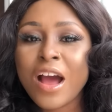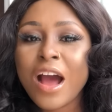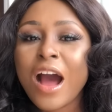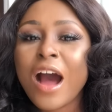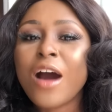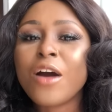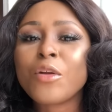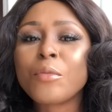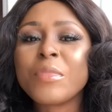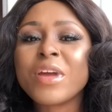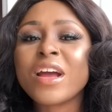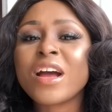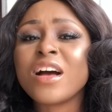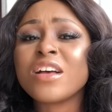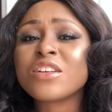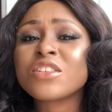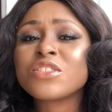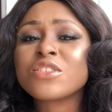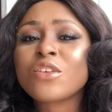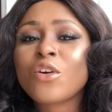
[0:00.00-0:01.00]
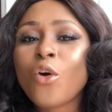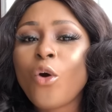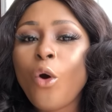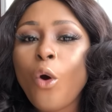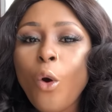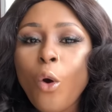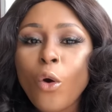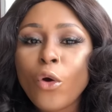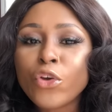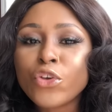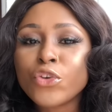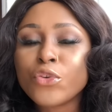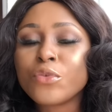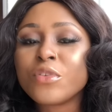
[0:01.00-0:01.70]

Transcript: how to make her call you the